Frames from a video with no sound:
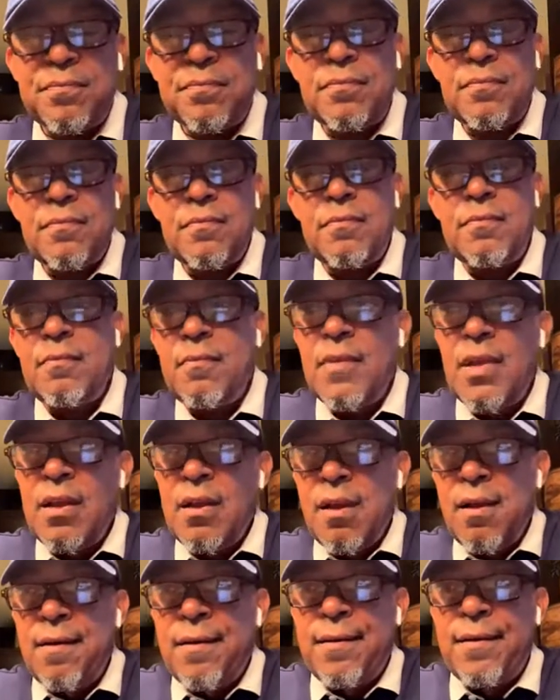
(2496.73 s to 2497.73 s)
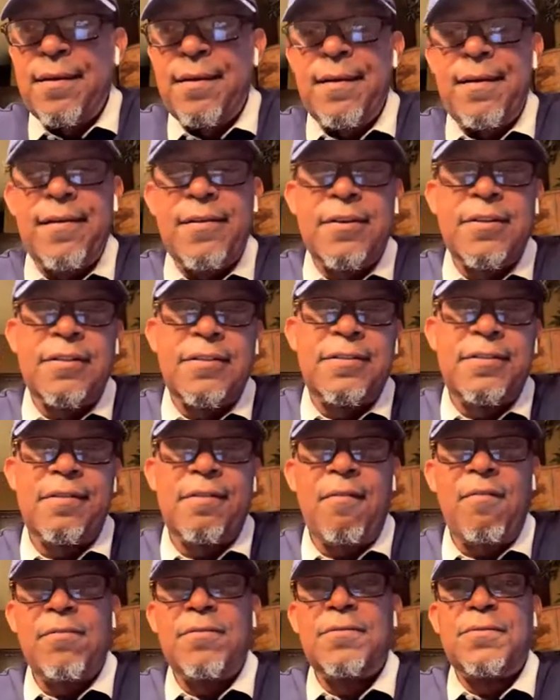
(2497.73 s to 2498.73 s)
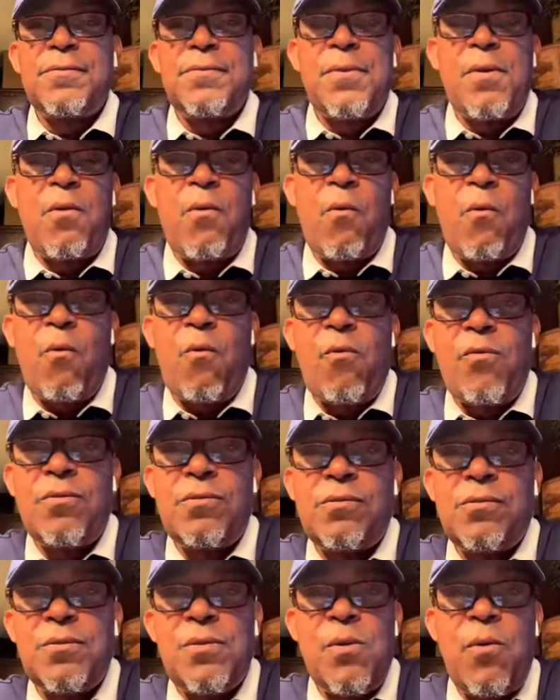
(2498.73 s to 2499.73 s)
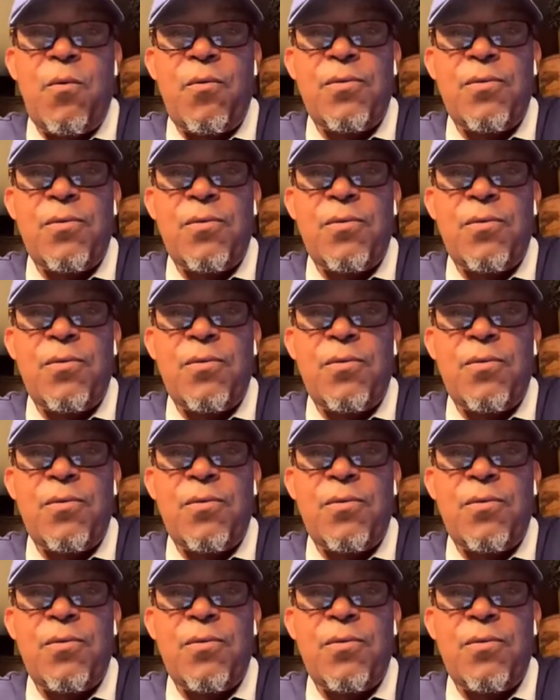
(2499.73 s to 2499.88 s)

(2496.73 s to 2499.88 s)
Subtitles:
Okay, that's what's up. What's the notes on it?